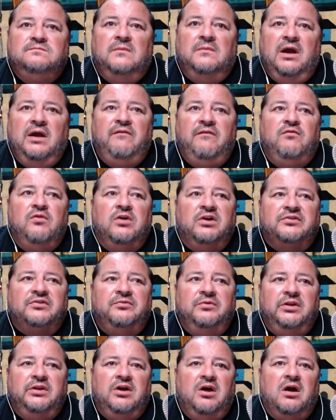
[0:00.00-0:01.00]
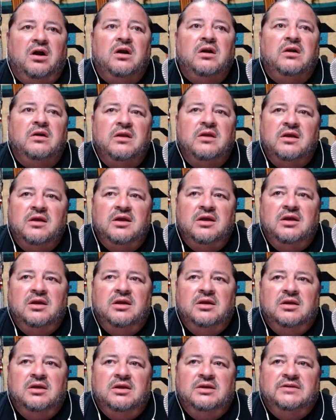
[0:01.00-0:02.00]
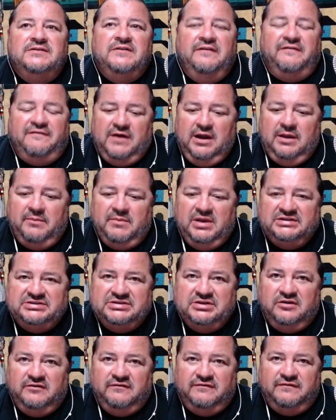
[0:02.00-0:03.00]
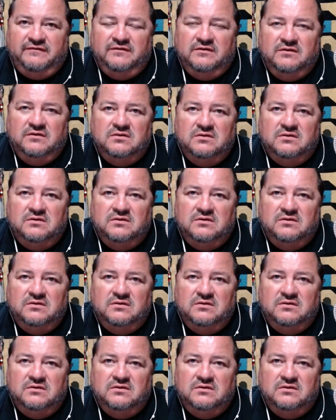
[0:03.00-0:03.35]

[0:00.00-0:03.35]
I've worked really hard to find myself